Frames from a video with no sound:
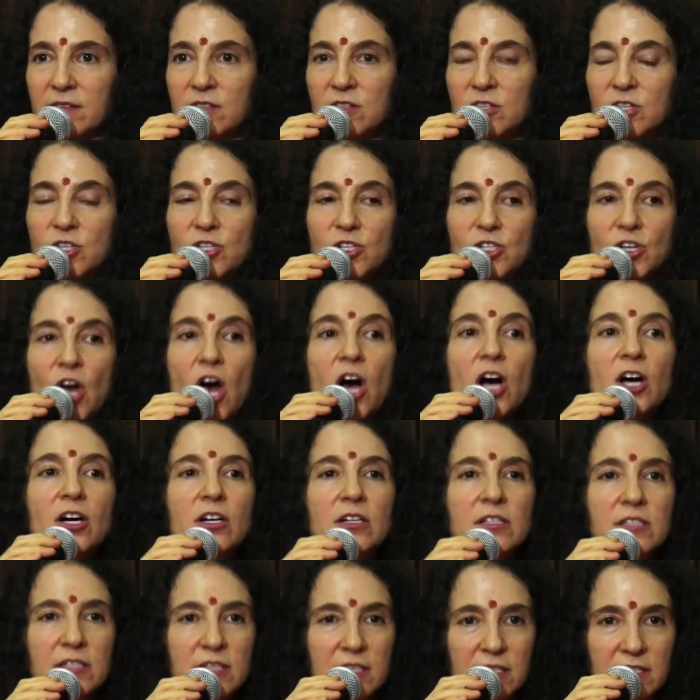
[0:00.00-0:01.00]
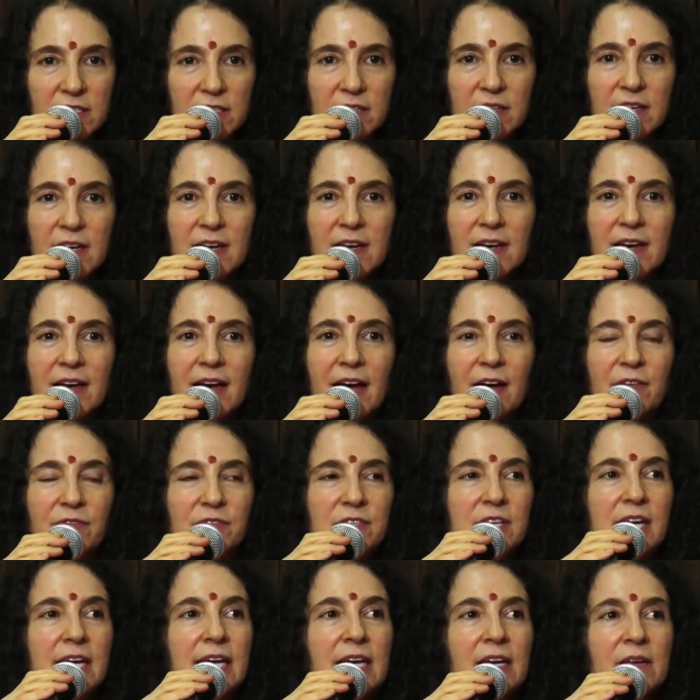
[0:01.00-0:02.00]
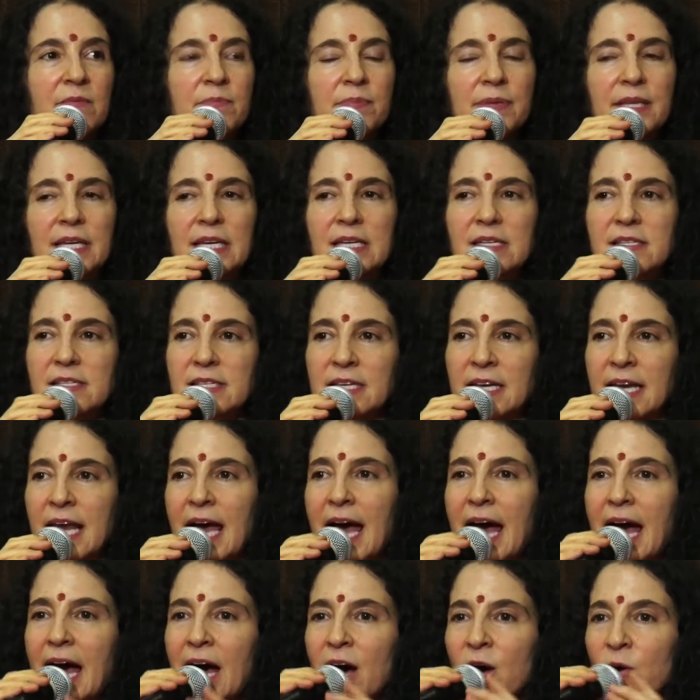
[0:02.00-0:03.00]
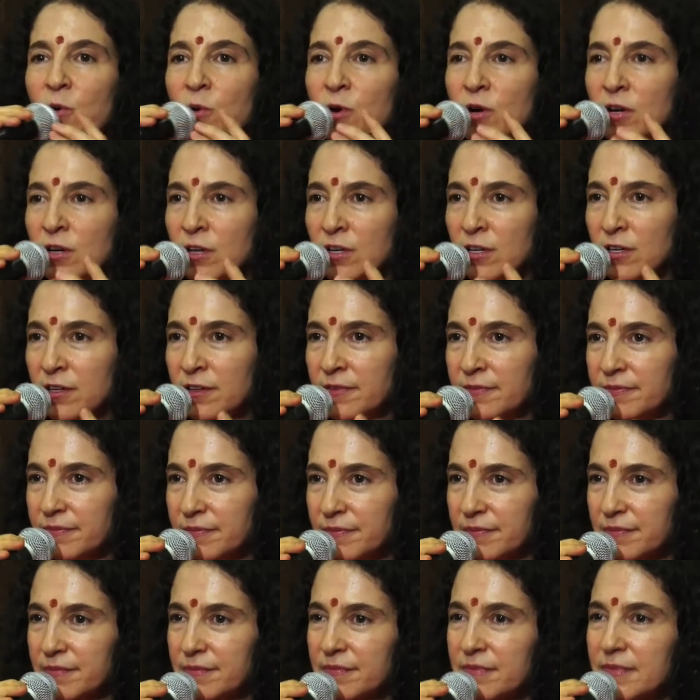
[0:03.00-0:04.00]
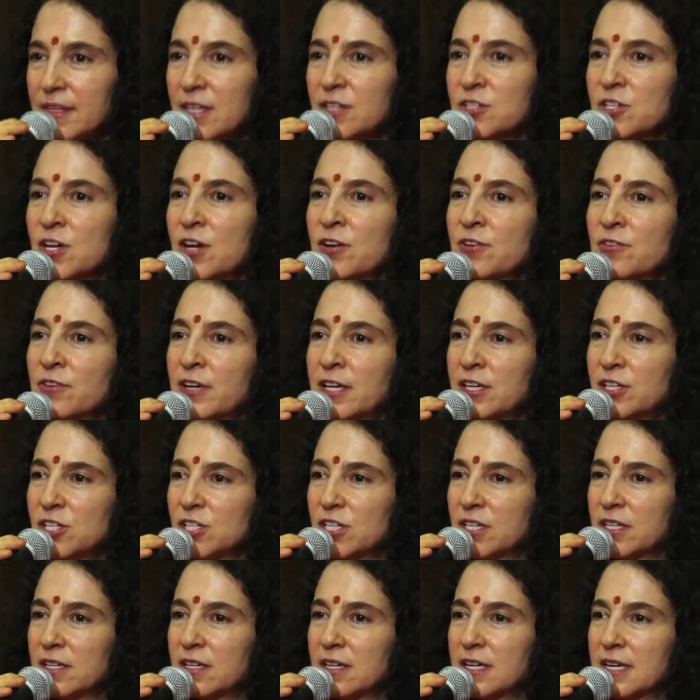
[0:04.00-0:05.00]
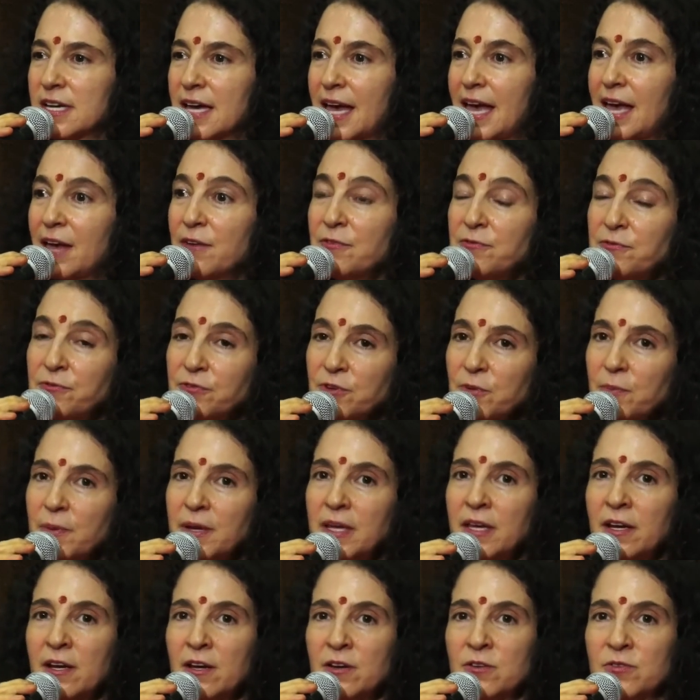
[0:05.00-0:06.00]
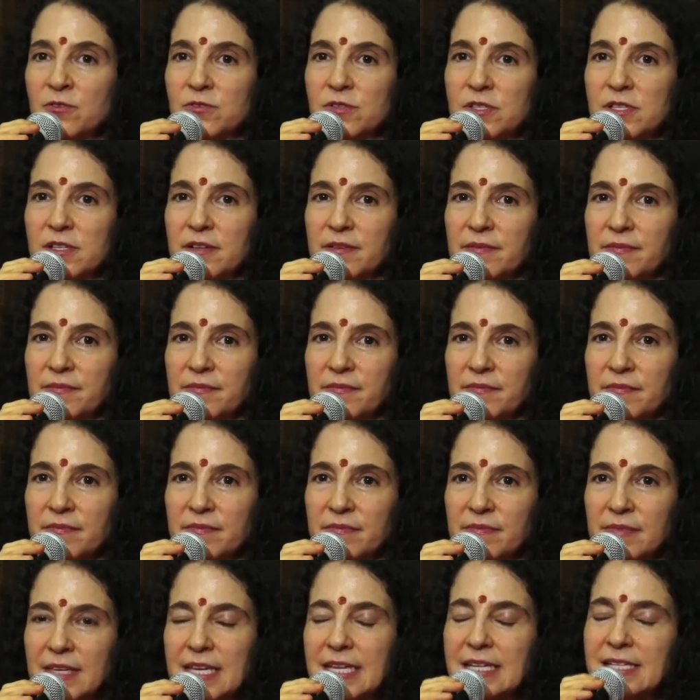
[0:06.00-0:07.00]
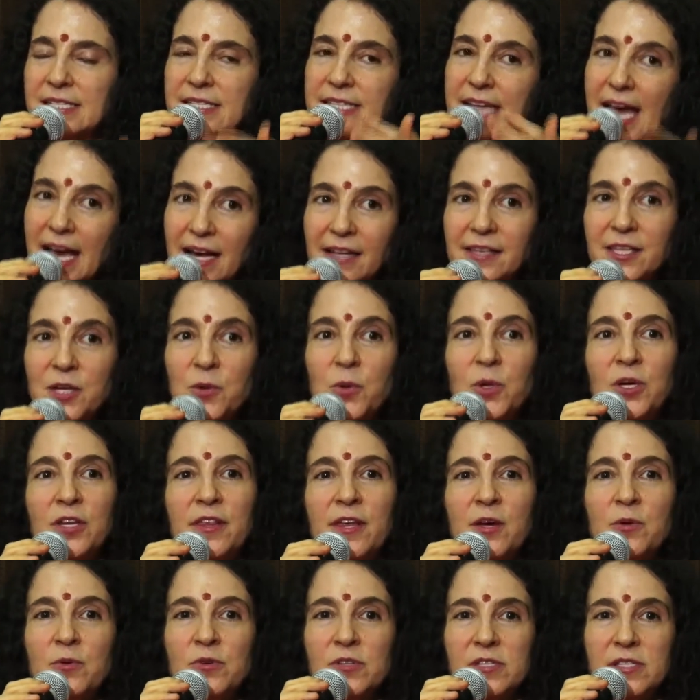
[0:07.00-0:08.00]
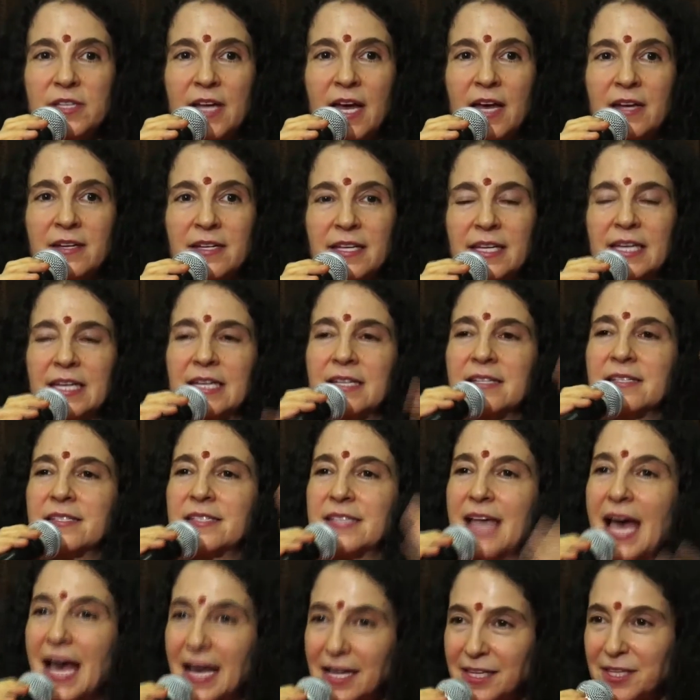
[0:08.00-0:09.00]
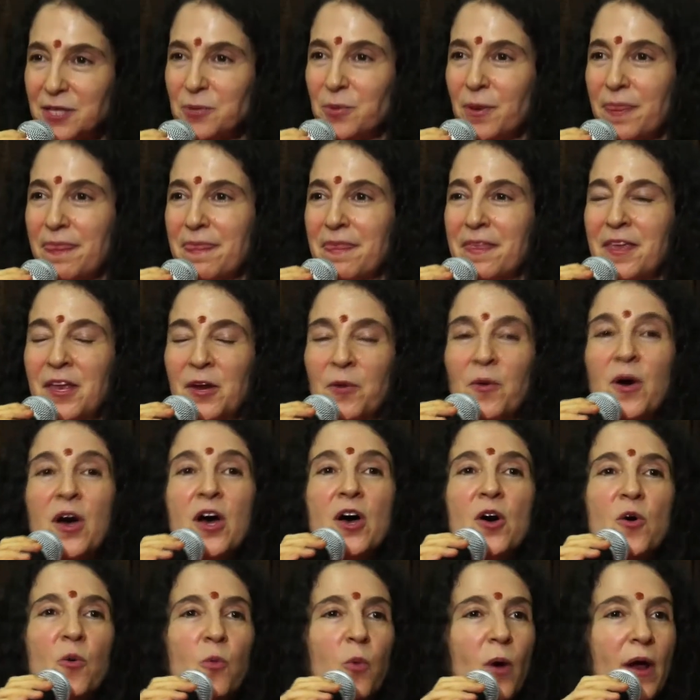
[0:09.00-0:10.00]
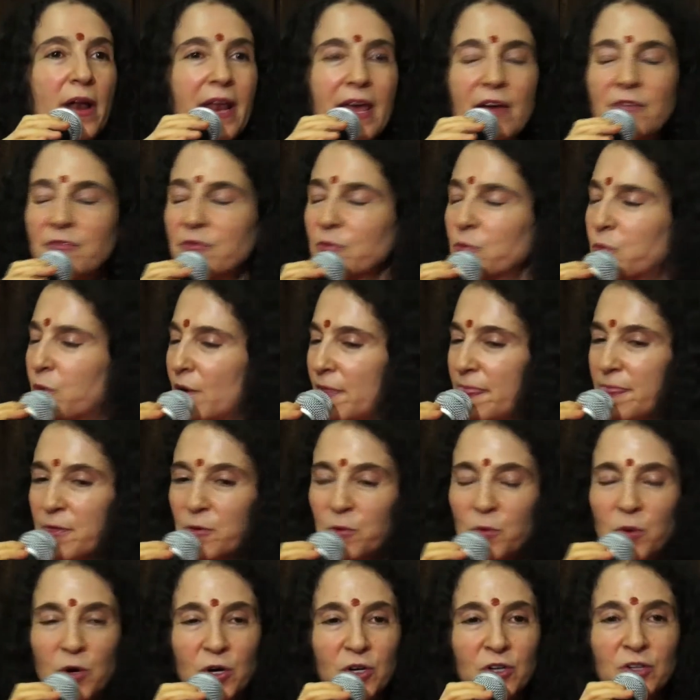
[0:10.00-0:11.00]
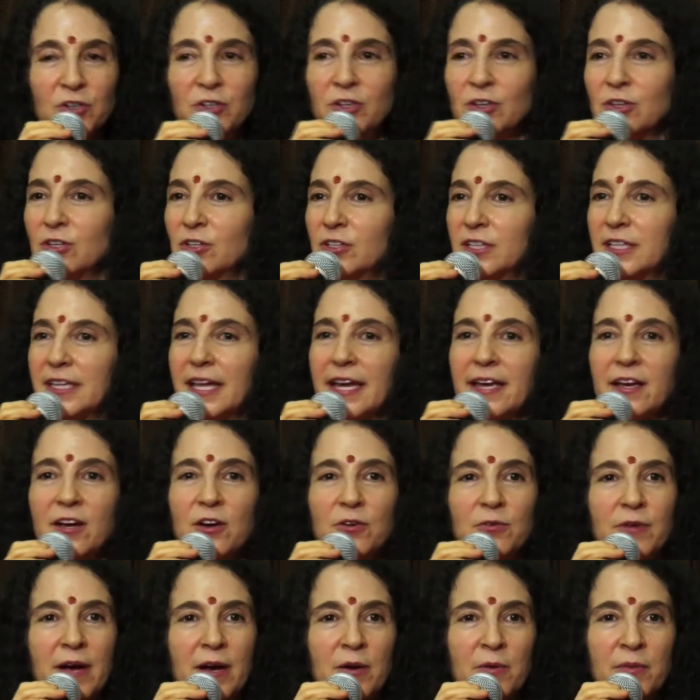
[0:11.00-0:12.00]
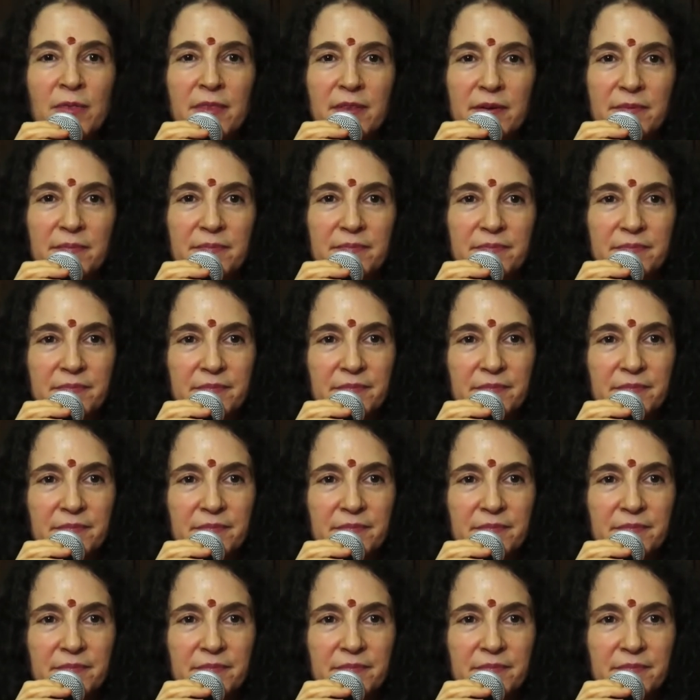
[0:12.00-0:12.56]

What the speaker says: shocks that have taken place in our generation, everybody knows exactly where they were standing, exactly what the world looked like around them